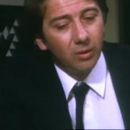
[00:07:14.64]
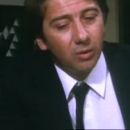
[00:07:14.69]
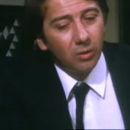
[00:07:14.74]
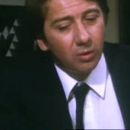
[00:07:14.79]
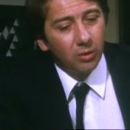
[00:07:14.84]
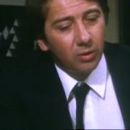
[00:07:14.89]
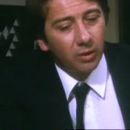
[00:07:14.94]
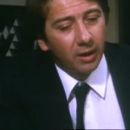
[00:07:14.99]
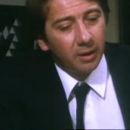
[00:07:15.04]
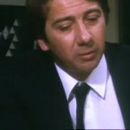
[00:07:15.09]

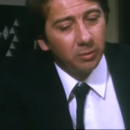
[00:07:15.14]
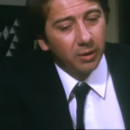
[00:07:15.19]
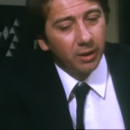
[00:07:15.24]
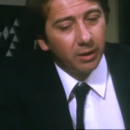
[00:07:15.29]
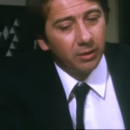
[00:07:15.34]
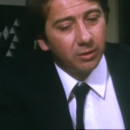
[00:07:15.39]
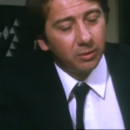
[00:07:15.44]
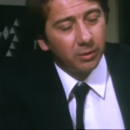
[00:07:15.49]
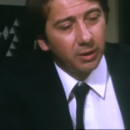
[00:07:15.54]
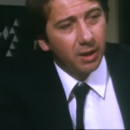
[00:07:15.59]
Or I will
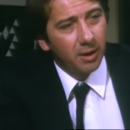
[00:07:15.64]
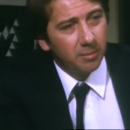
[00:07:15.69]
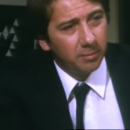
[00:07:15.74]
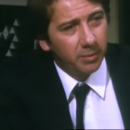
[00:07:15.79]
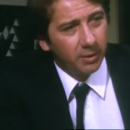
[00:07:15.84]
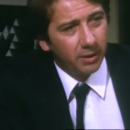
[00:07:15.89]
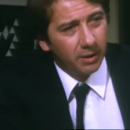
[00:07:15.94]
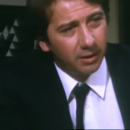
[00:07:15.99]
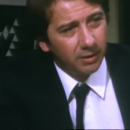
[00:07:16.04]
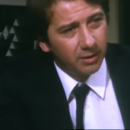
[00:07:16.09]
go to a
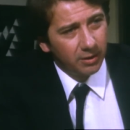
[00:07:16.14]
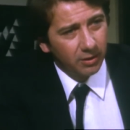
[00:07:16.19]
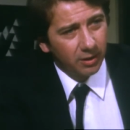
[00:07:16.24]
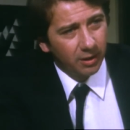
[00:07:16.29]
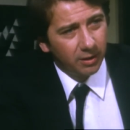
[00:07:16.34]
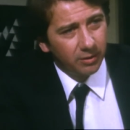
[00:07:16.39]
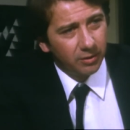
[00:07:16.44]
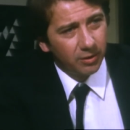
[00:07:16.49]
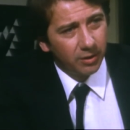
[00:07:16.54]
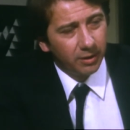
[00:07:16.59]
company in this
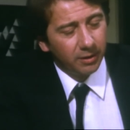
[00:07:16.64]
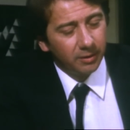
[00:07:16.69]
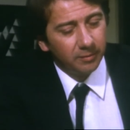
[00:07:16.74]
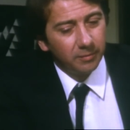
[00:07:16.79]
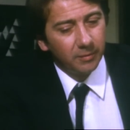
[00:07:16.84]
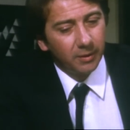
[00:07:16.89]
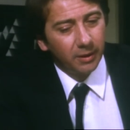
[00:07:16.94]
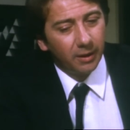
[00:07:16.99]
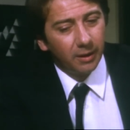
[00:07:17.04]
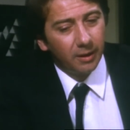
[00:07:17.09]
country
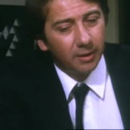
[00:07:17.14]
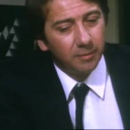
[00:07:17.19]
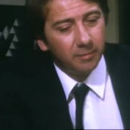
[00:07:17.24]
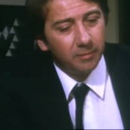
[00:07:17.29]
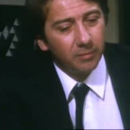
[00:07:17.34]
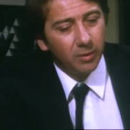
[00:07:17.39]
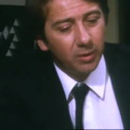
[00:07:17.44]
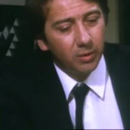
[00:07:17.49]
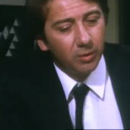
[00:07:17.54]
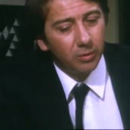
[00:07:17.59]

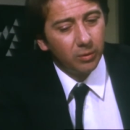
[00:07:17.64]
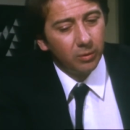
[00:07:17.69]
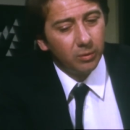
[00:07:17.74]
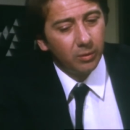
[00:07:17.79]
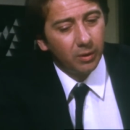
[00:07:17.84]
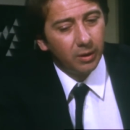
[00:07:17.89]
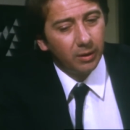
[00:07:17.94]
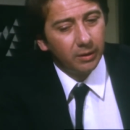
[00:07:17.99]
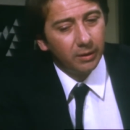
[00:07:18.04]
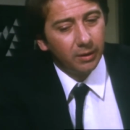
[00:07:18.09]
um,
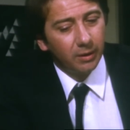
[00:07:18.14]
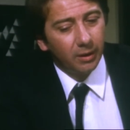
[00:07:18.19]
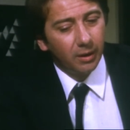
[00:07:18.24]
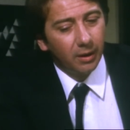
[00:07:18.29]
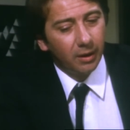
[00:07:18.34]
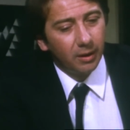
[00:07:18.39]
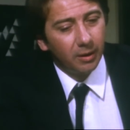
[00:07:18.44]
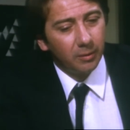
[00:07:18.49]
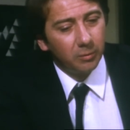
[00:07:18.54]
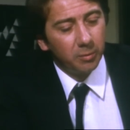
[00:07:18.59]
who
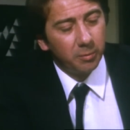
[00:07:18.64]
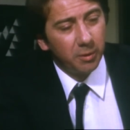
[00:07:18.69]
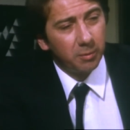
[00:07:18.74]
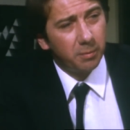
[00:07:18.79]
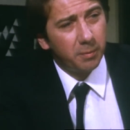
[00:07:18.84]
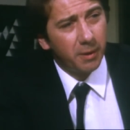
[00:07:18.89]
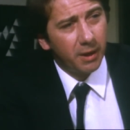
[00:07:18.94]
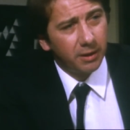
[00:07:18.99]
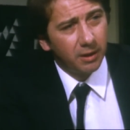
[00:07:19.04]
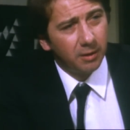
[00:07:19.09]
uh, would be
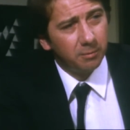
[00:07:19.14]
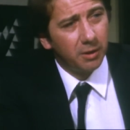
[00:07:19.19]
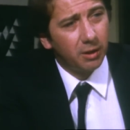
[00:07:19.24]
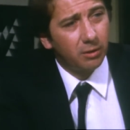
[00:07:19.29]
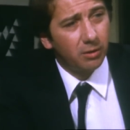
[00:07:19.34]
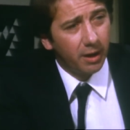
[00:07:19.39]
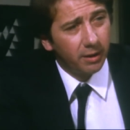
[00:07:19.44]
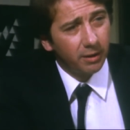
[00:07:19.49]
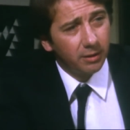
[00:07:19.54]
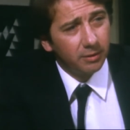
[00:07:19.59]
prepared to give me
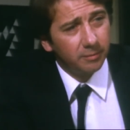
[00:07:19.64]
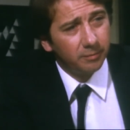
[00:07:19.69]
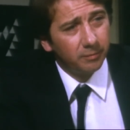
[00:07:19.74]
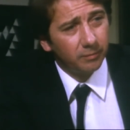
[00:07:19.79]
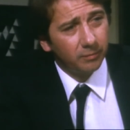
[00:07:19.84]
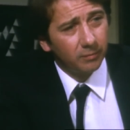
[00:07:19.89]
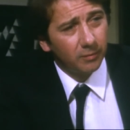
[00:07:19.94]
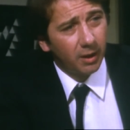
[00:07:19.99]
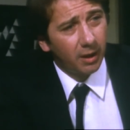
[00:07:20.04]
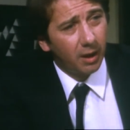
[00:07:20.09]
credit.
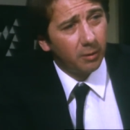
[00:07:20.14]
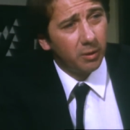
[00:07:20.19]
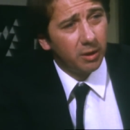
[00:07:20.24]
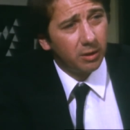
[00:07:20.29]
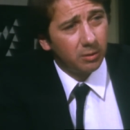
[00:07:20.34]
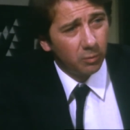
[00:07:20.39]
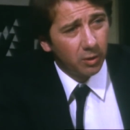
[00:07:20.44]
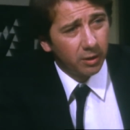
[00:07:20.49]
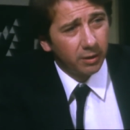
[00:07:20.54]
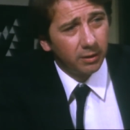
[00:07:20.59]
And I went
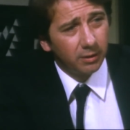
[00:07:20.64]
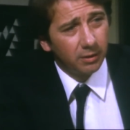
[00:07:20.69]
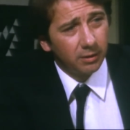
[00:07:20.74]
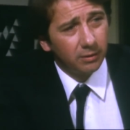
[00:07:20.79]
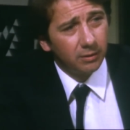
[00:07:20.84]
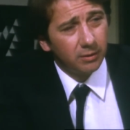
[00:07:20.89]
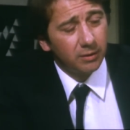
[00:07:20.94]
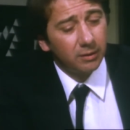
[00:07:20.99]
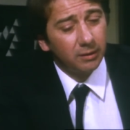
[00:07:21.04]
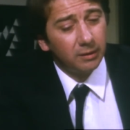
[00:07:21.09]
to
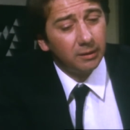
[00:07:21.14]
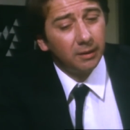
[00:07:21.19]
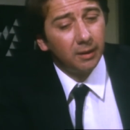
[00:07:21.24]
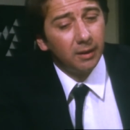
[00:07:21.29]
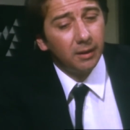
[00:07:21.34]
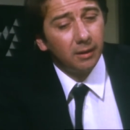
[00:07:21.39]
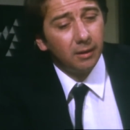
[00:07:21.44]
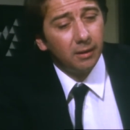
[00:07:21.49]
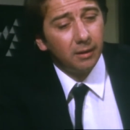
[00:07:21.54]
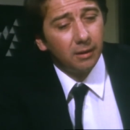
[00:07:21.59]
Waddington's,
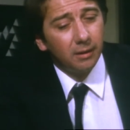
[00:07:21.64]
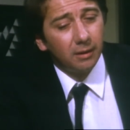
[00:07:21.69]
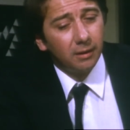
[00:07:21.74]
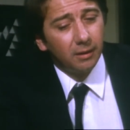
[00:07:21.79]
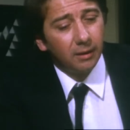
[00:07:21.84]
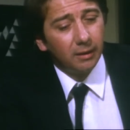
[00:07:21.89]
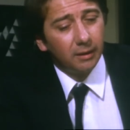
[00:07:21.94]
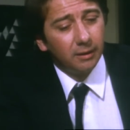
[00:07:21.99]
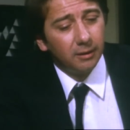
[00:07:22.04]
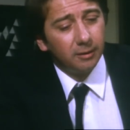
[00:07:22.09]

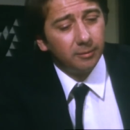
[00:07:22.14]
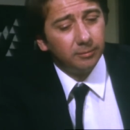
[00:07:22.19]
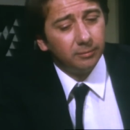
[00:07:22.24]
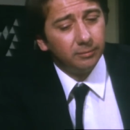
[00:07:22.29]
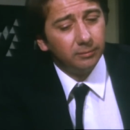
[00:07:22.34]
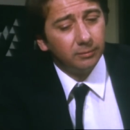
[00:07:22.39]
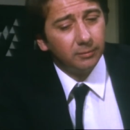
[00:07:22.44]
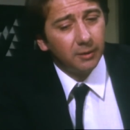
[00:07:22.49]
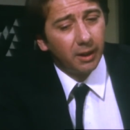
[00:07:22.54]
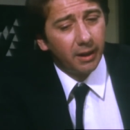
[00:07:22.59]

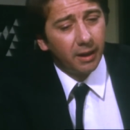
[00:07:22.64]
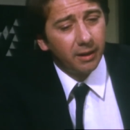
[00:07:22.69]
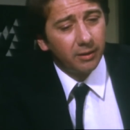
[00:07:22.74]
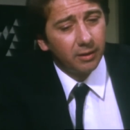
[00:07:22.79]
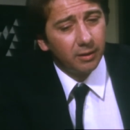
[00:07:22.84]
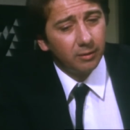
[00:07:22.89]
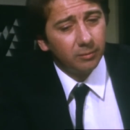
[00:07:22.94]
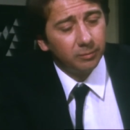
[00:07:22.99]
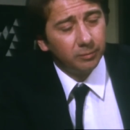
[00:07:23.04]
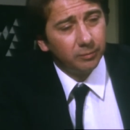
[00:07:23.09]
um, and I
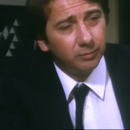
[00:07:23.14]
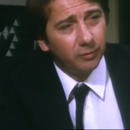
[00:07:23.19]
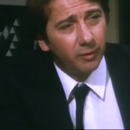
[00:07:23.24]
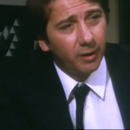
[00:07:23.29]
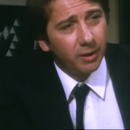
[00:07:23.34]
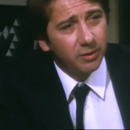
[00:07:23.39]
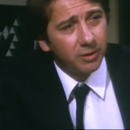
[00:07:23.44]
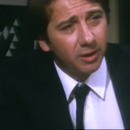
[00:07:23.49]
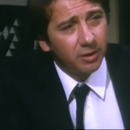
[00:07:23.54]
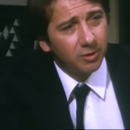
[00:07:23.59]
think
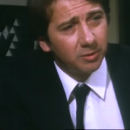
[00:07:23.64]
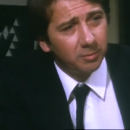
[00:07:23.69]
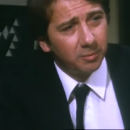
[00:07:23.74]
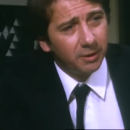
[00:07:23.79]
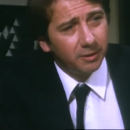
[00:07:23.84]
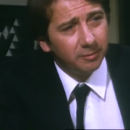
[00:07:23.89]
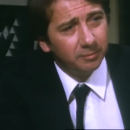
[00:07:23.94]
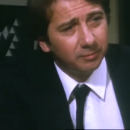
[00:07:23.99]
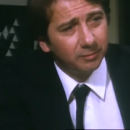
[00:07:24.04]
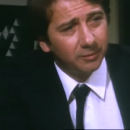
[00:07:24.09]
very
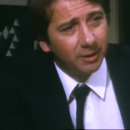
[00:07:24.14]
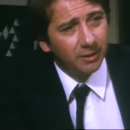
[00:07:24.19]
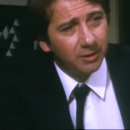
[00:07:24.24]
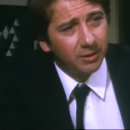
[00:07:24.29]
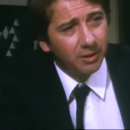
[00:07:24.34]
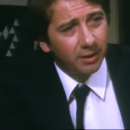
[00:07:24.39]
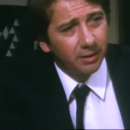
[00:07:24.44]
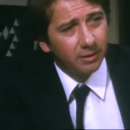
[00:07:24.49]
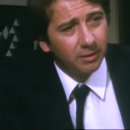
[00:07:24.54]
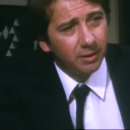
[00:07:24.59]
sensibly they
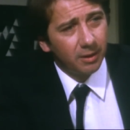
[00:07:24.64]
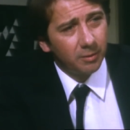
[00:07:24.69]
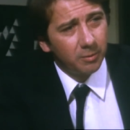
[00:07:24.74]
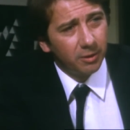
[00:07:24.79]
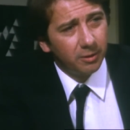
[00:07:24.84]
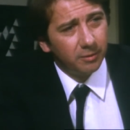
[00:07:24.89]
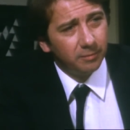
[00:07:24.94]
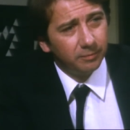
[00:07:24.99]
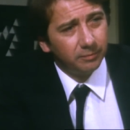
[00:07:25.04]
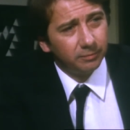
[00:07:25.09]
decided that they
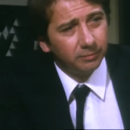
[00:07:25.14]
would.